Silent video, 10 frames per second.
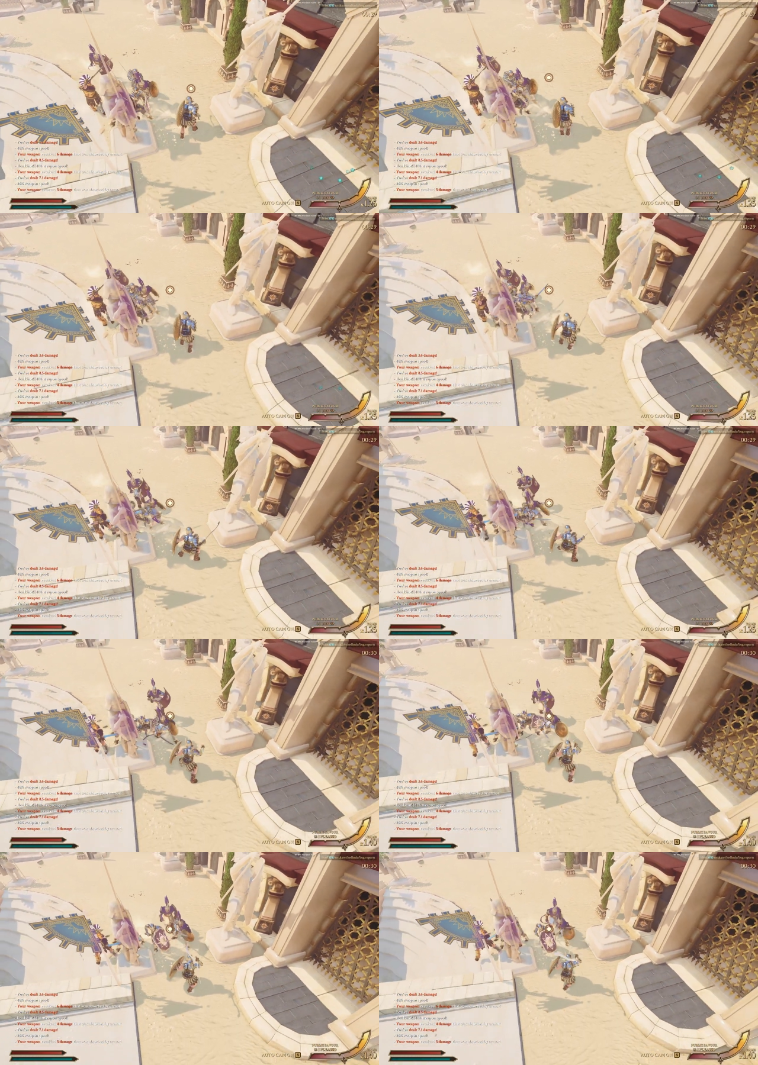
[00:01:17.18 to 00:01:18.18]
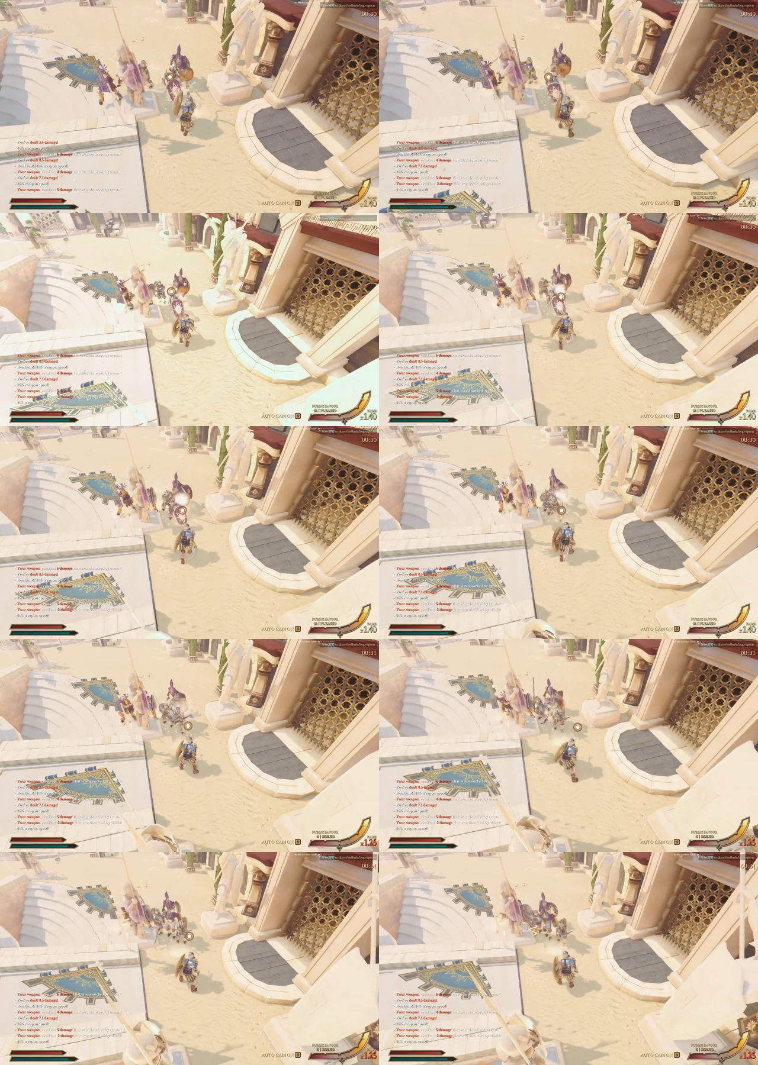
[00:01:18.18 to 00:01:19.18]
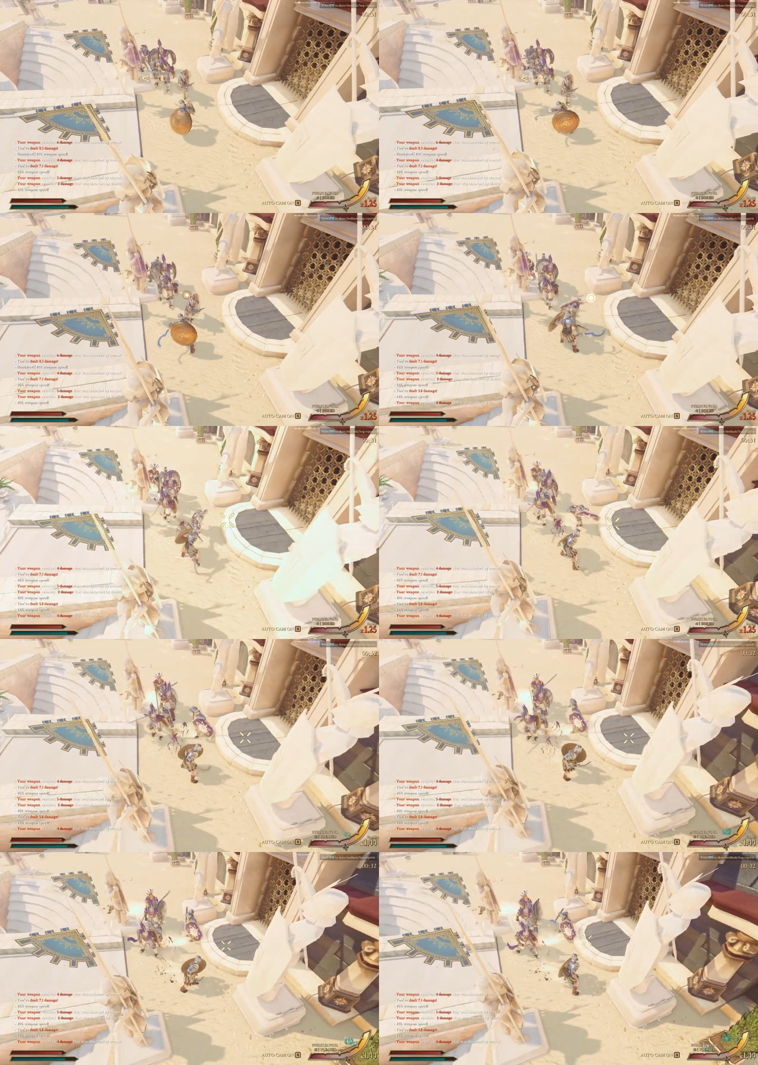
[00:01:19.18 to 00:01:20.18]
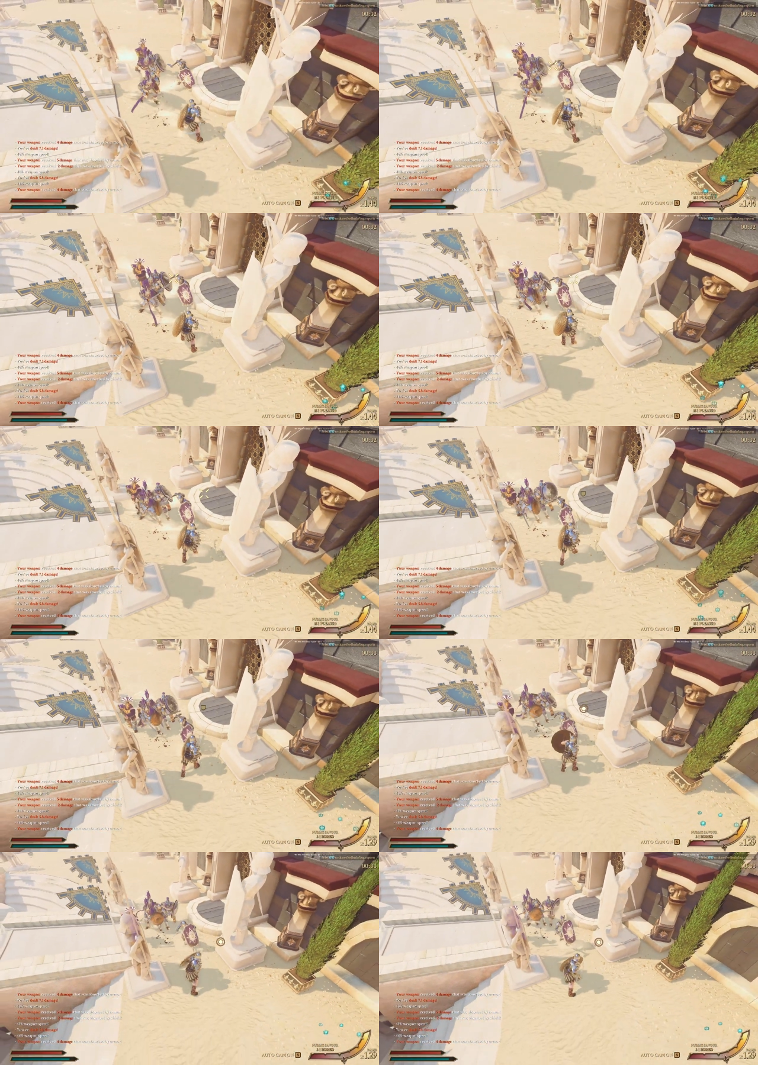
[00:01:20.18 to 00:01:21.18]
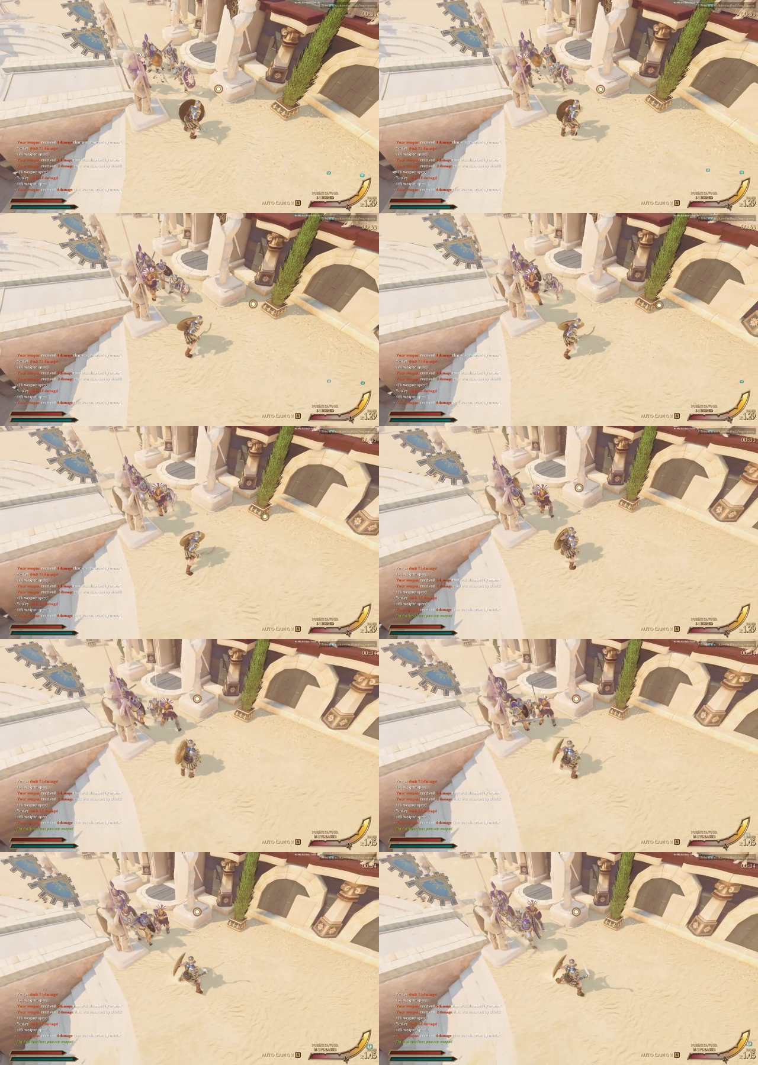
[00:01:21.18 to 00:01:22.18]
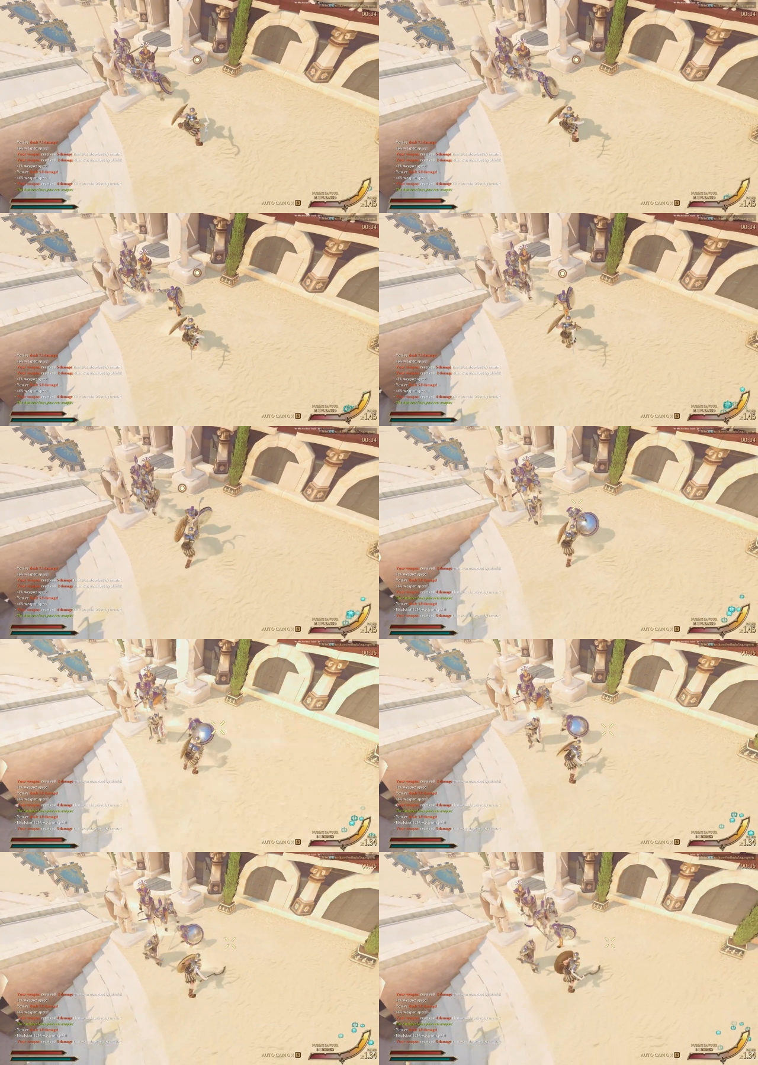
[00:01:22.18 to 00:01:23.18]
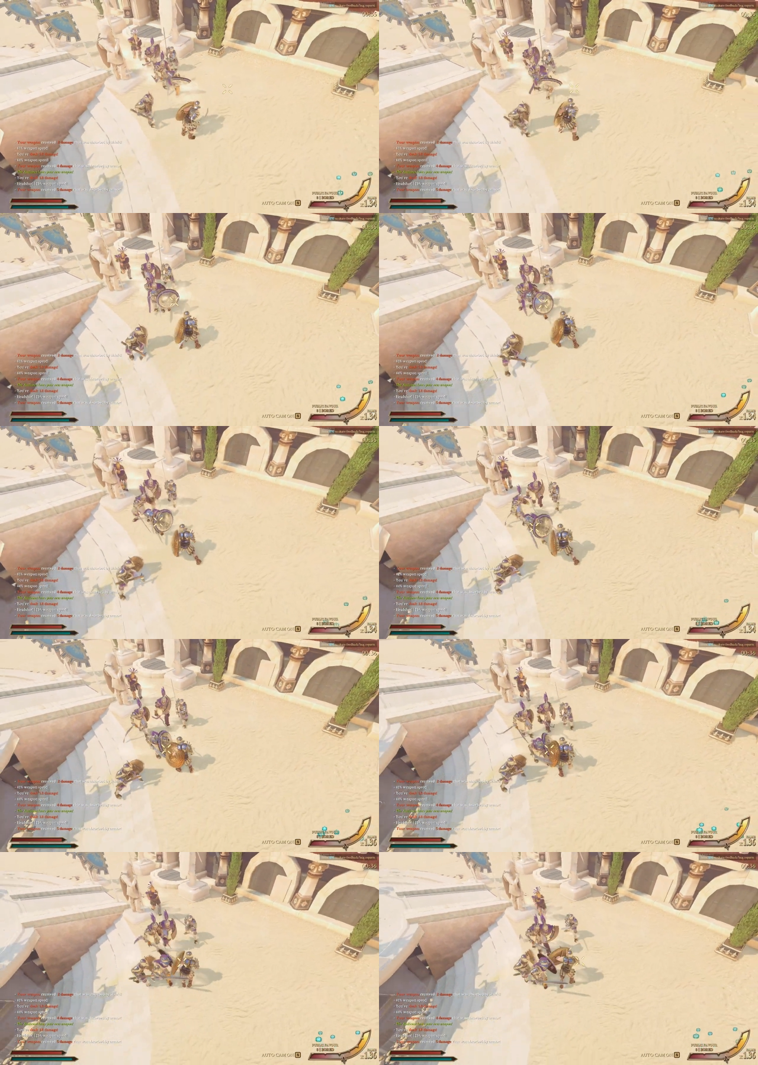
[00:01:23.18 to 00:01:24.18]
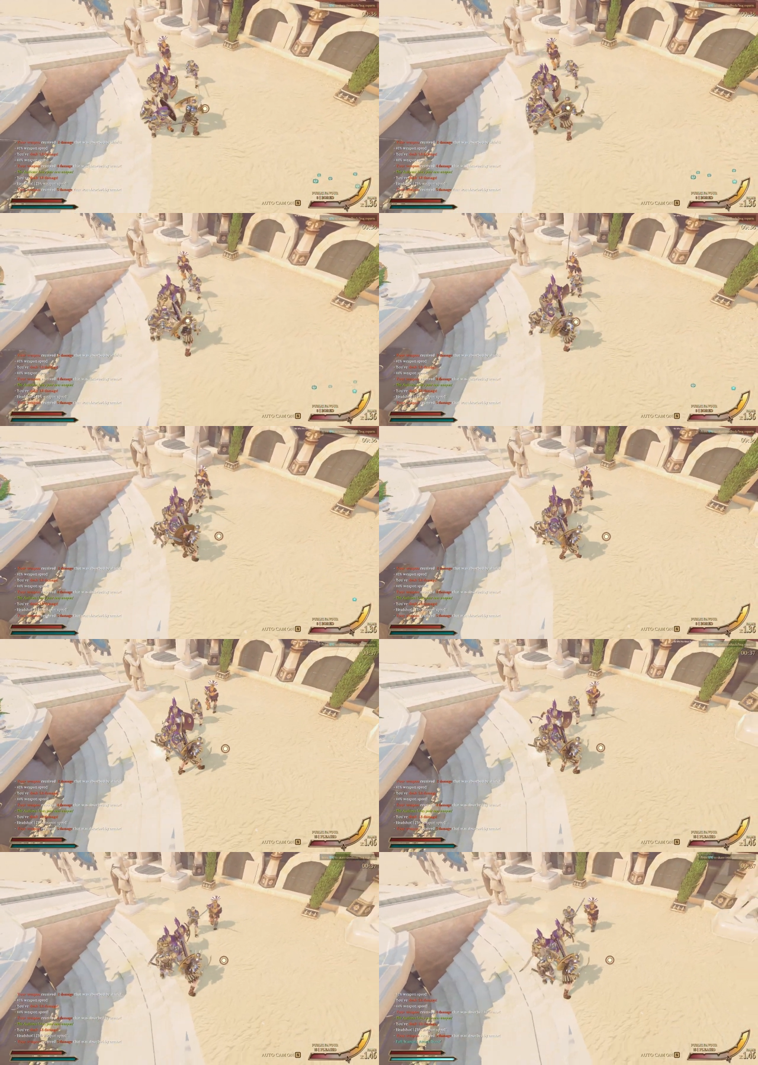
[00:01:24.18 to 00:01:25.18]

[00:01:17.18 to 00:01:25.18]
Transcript: [unreadable: no face in view]